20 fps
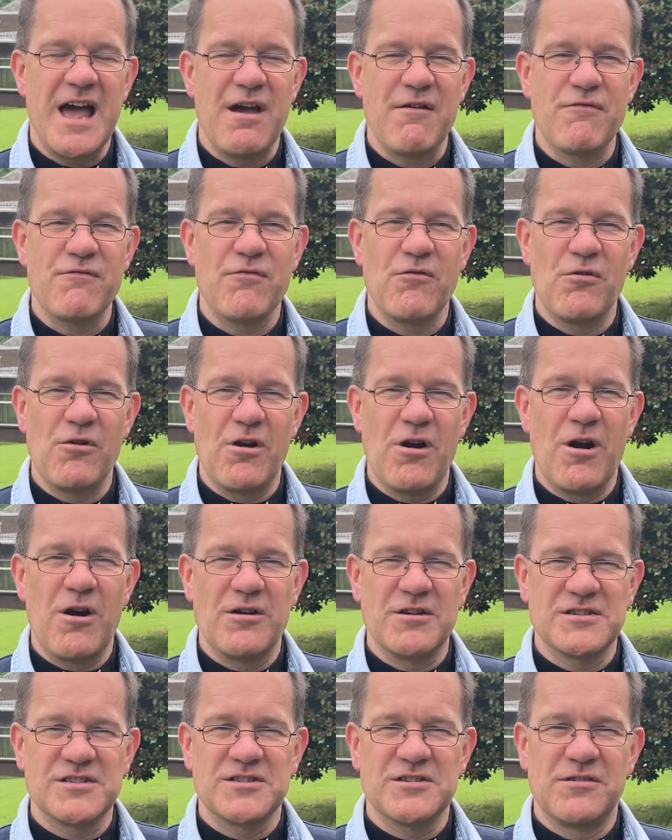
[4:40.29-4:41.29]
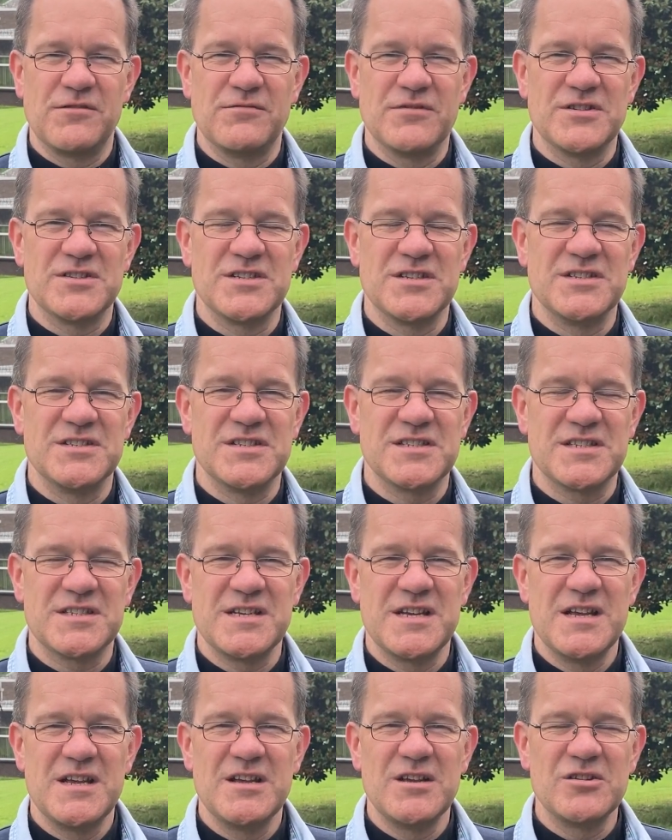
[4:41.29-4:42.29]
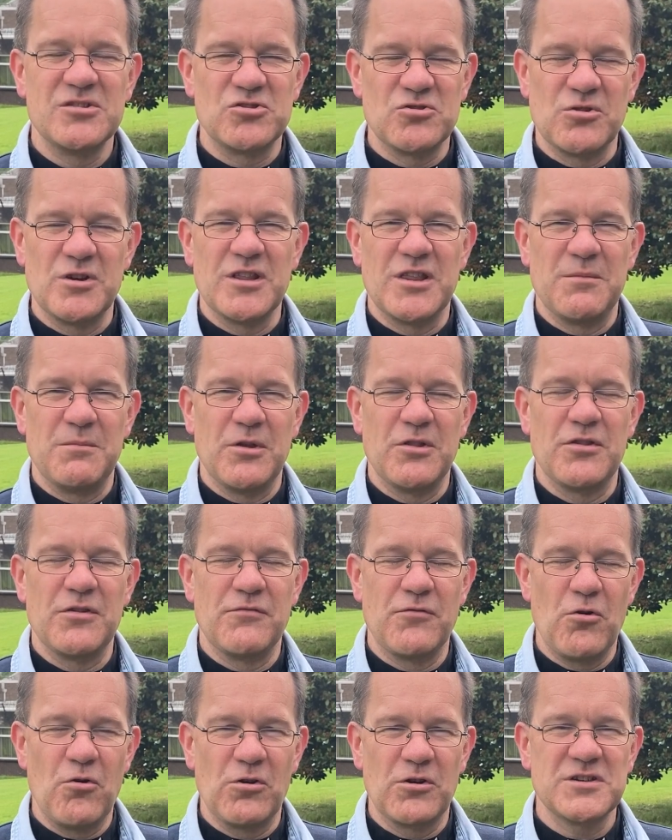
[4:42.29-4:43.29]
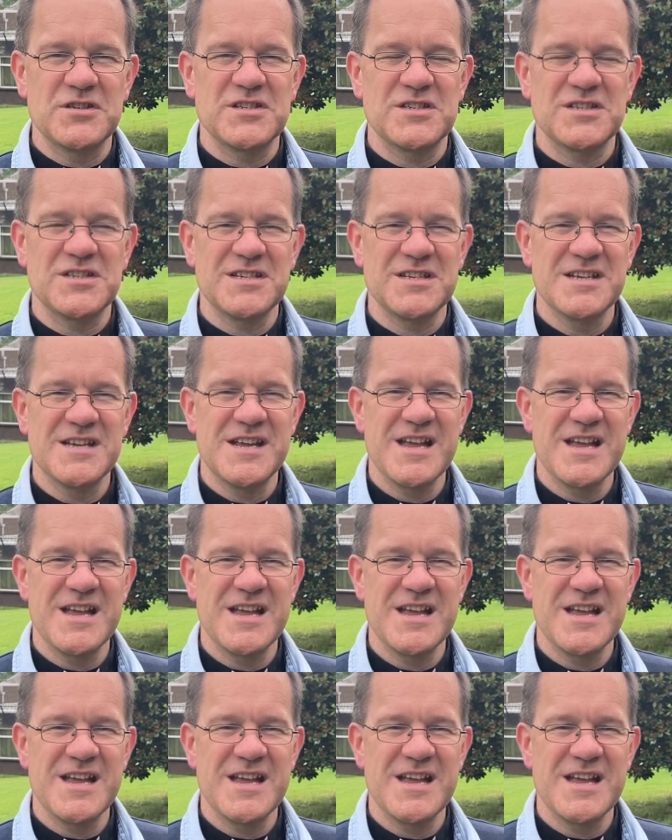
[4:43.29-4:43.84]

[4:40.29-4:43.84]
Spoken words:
for our services during the month of August.